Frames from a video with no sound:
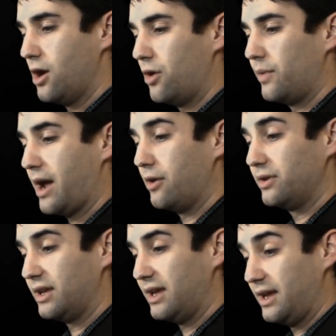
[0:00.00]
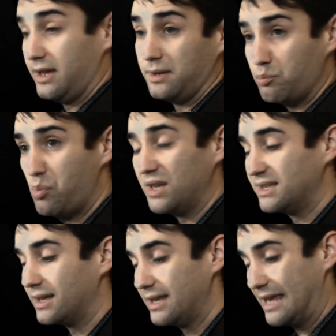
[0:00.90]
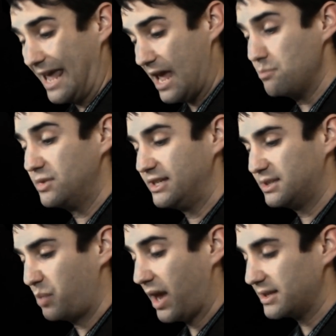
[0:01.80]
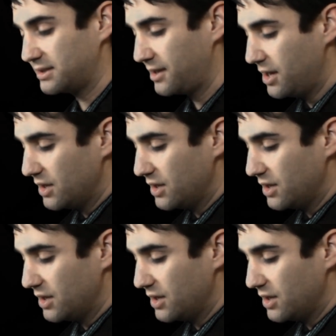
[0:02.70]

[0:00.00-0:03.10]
around a basically empty space.